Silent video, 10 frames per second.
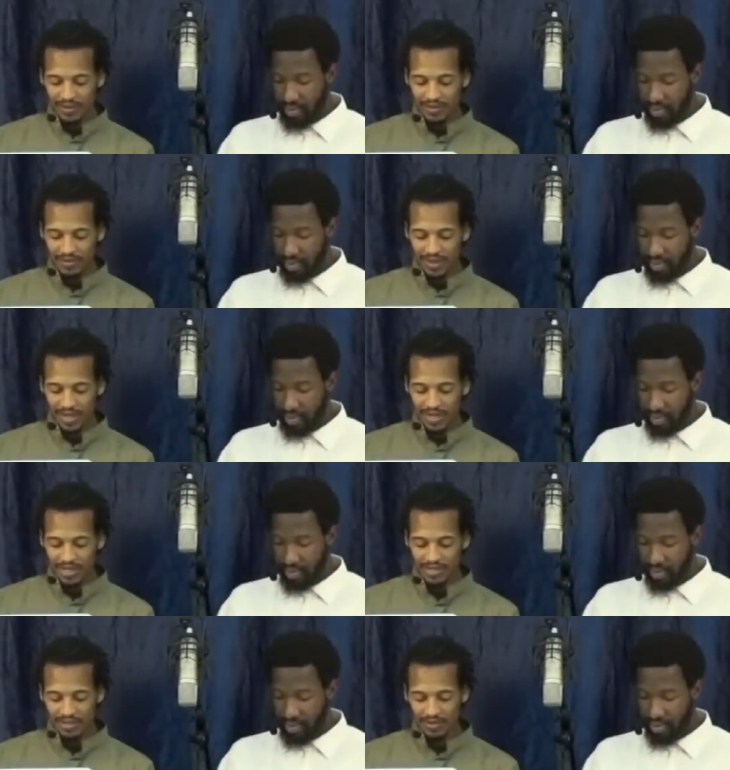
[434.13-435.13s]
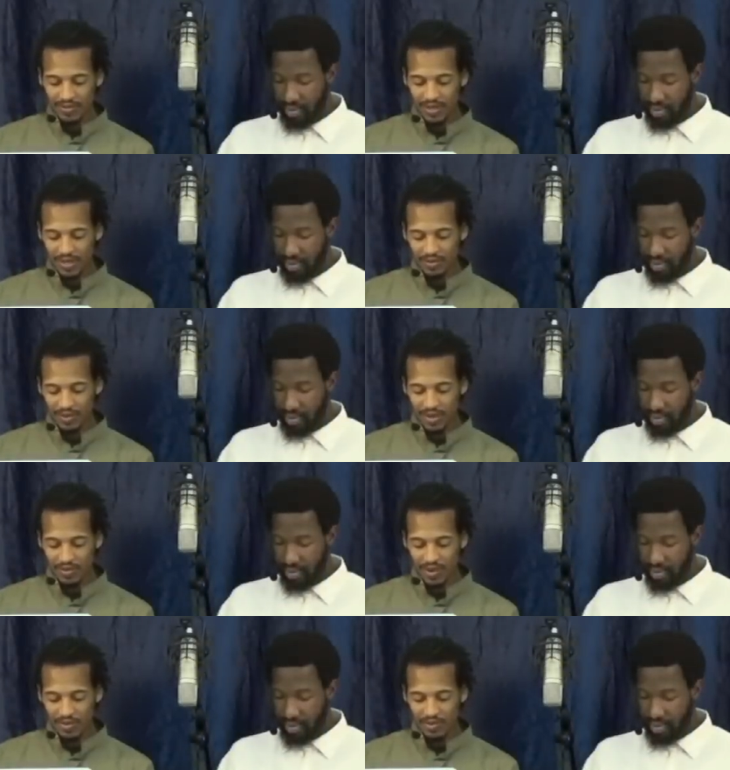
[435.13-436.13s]
Speaker 1: of the plain he showed me a great
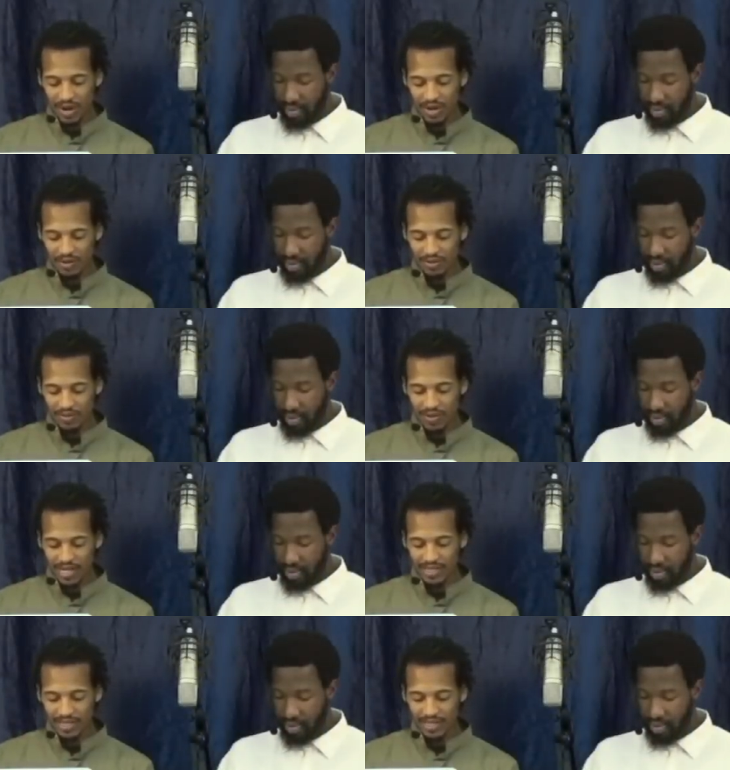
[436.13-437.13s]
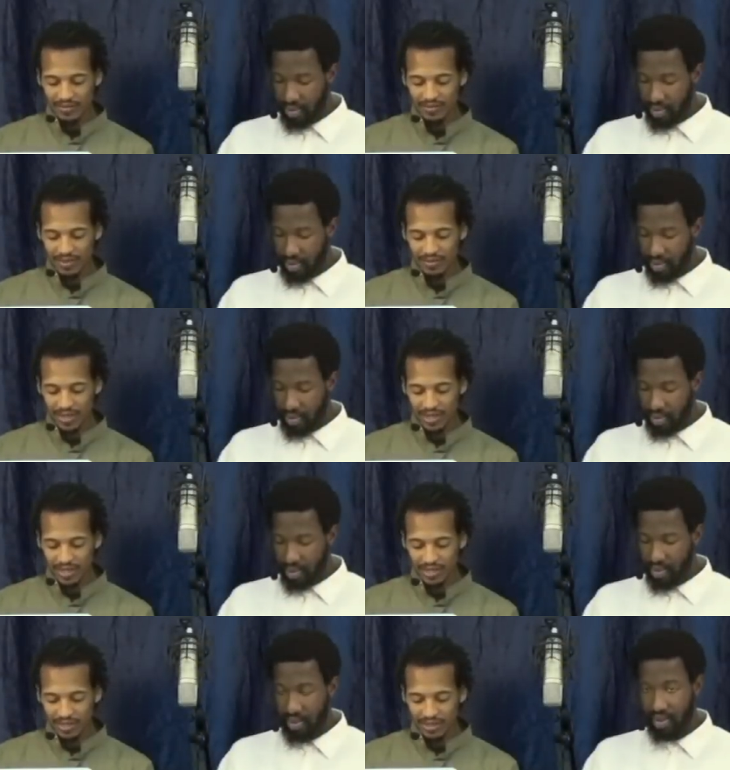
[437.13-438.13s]
white rock rising up from the
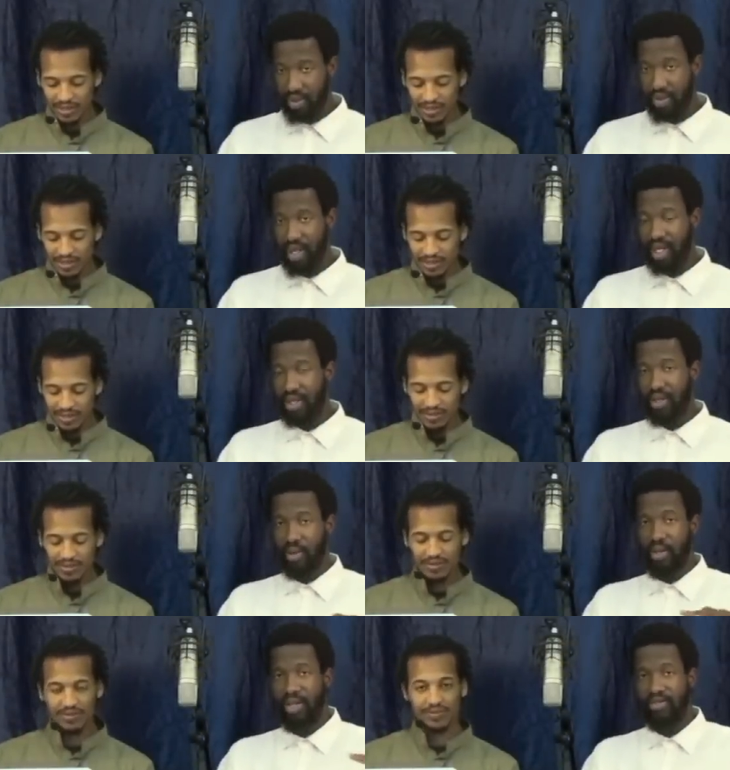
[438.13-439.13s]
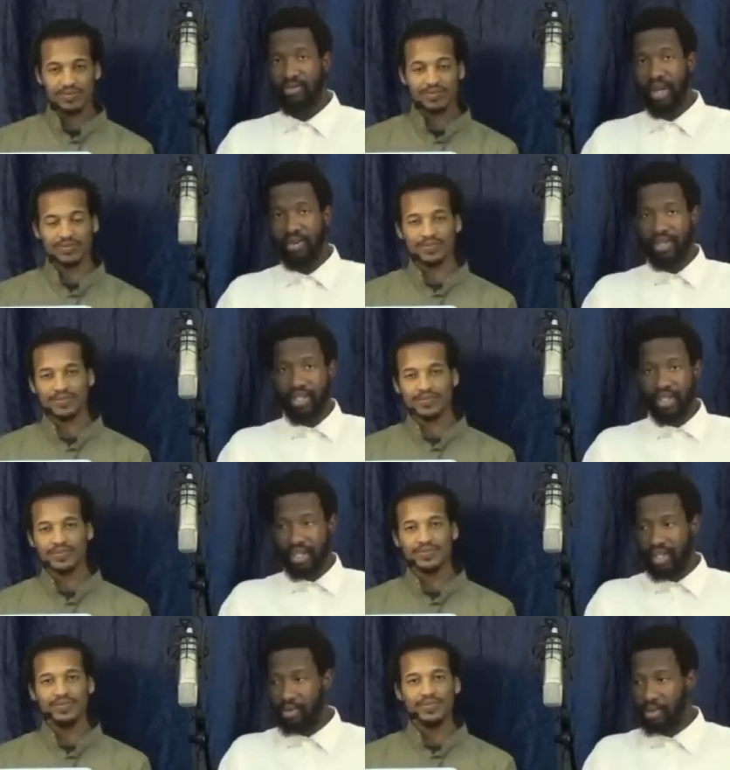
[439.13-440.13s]
plain.
Speaker 2: So you got the twelve mountains, and in
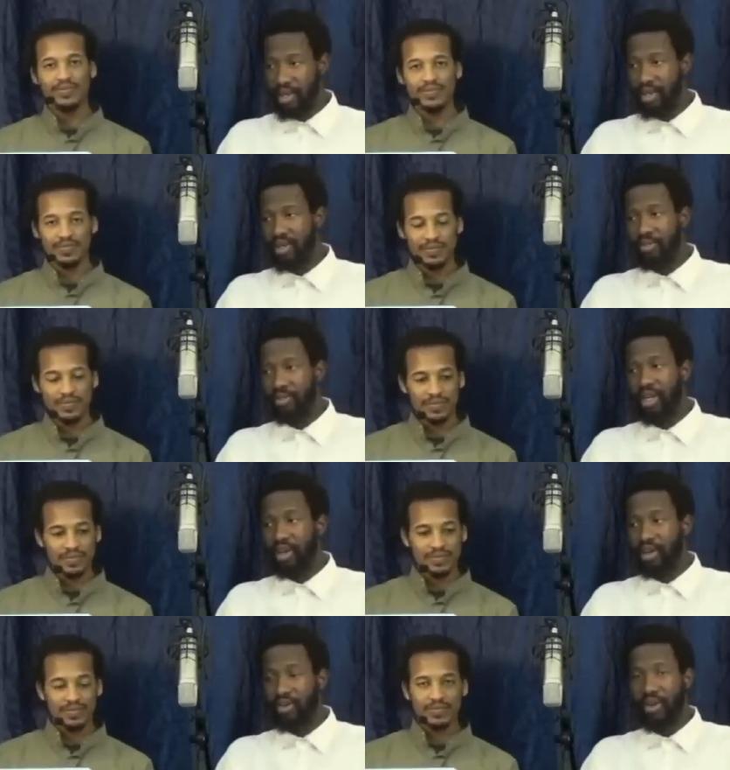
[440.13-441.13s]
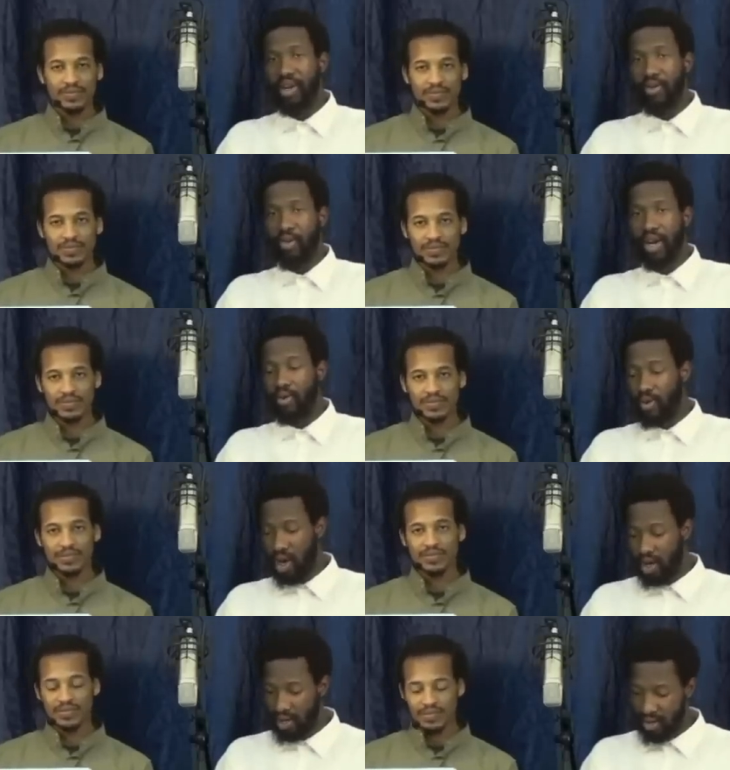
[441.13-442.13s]
the middle of the plain a great white
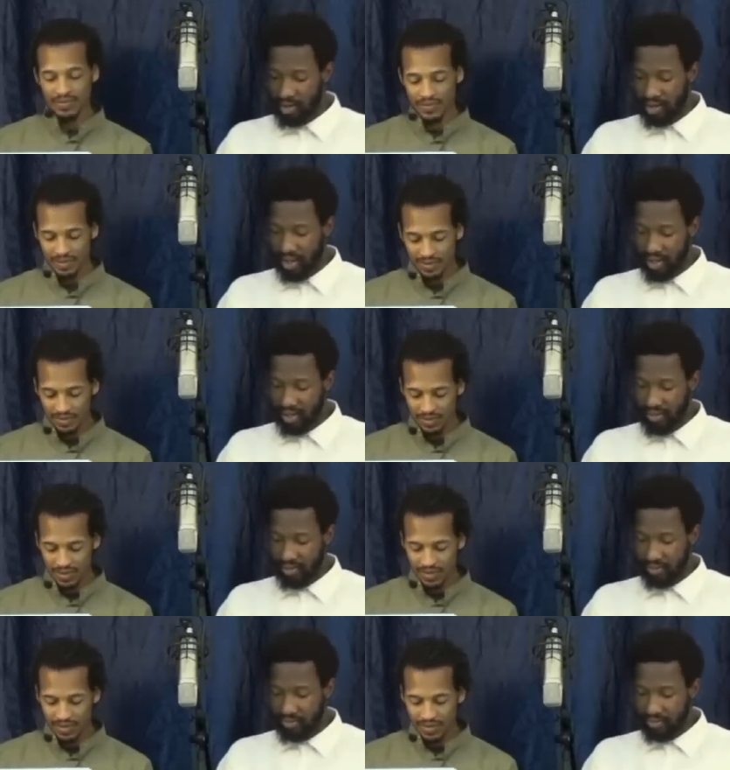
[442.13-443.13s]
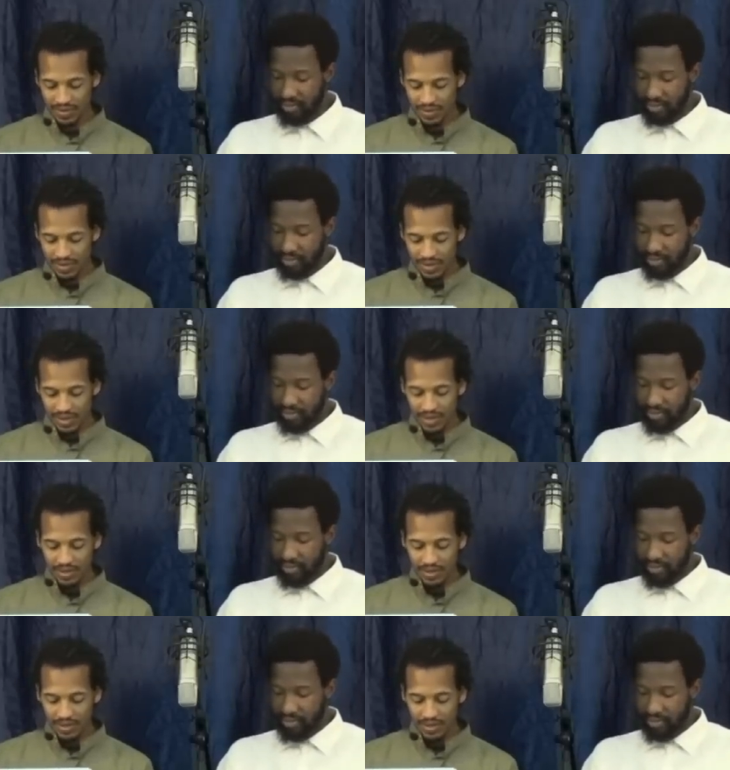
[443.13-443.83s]
rock, okay?
Speaker 1: And the